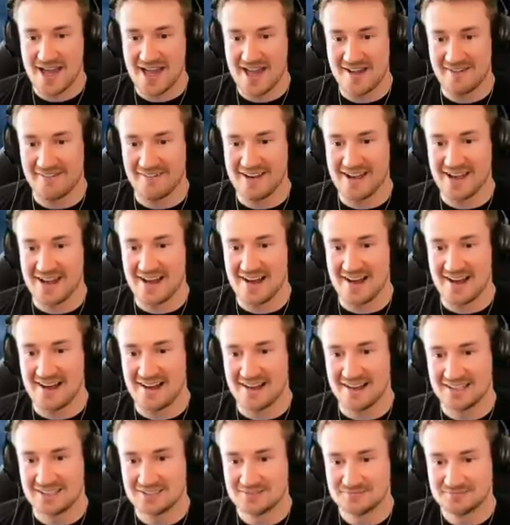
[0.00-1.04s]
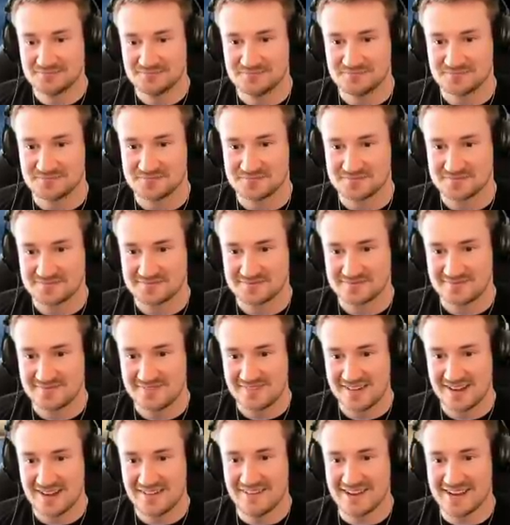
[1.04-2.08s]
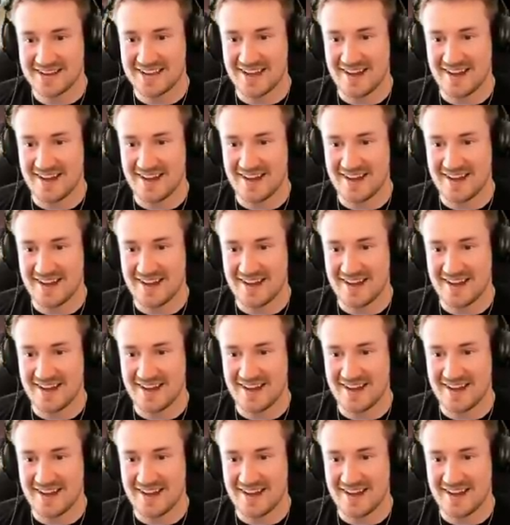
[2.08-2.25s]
here we are. We're